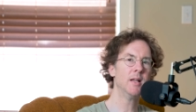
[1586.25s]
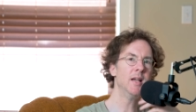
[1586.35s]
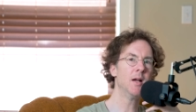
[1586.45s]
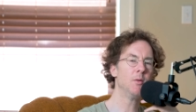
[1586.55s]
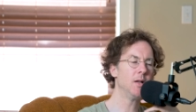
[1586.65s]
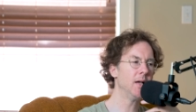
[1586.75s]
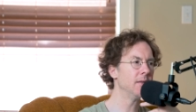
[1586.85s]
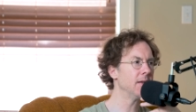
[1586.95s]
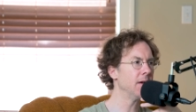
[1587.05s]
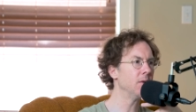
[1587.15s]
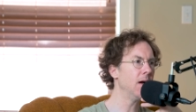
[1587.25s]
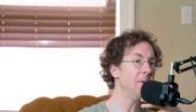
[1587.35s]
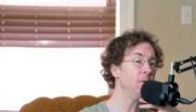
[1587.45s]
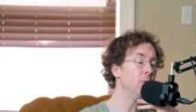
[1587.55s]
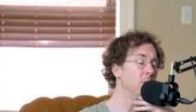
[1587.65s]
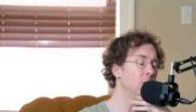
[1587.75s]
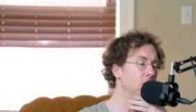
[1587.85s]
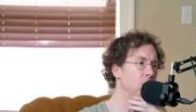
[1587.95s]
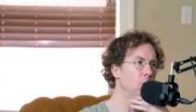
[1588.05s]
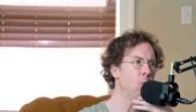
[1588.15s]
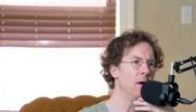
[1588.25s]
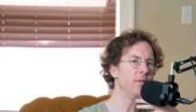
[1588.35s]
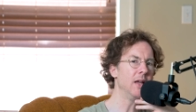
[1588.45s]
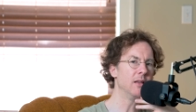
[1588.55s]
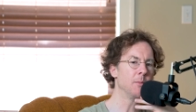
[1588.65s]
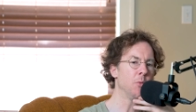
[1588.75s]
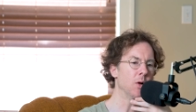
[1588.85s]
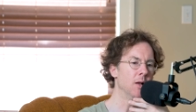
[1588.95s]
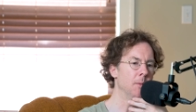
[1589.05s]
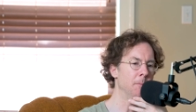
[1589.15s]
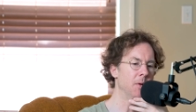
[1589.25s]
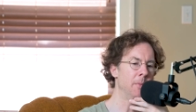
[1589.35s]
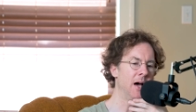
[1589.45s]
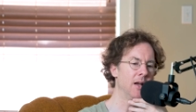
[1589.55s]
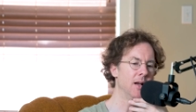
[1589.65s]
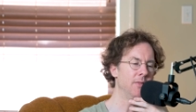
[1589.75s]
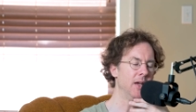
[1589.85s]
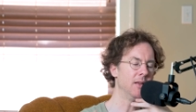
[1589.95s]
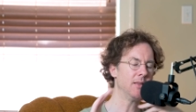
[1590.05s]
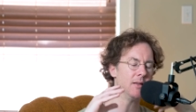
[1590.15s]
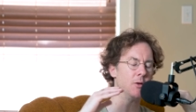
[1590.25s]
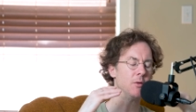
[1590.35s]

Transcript: I think I realized like I mean one thing that's important about it, I think, is that